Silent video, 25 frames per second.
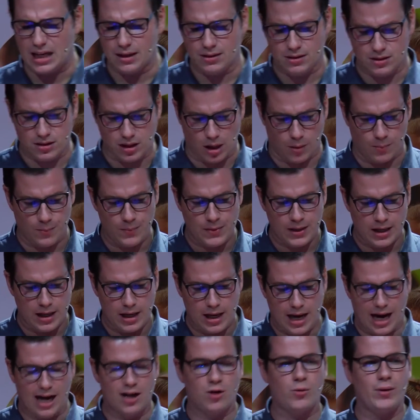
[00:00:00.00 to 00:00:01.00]
So,
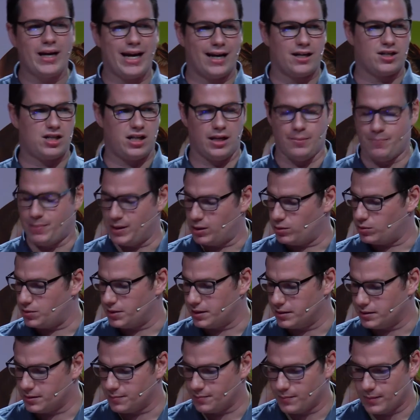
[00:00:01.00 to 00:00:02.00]
how do we actually build
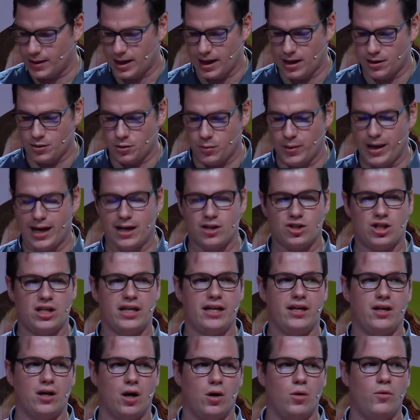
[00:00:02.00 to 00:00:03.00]
it? How do we
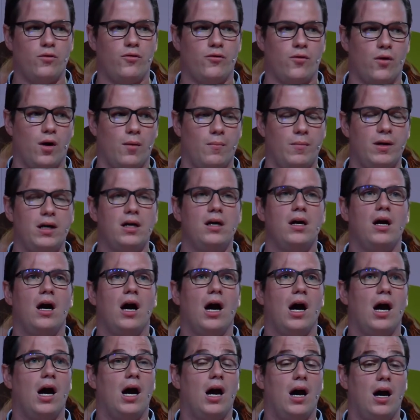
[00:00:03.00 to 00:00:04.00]
actually go from
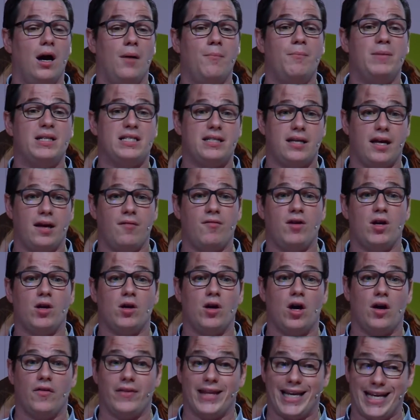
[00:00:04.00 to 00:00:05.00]
uh,
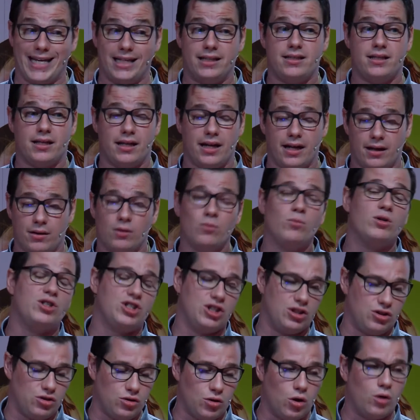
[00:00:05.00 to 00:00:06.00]
material on the internet, which
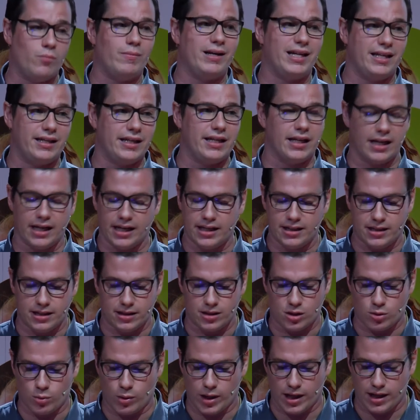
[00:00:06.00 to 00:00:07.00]
is normally the
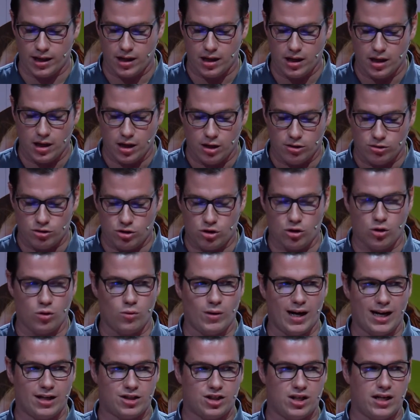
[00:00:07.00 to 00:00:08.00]
easiest way,
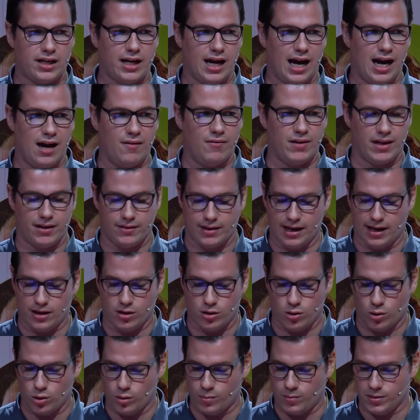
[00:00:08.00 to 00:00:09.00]
to actually having that
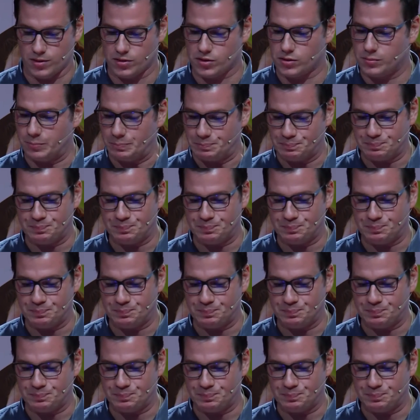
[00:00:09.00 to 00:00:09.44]
corpus?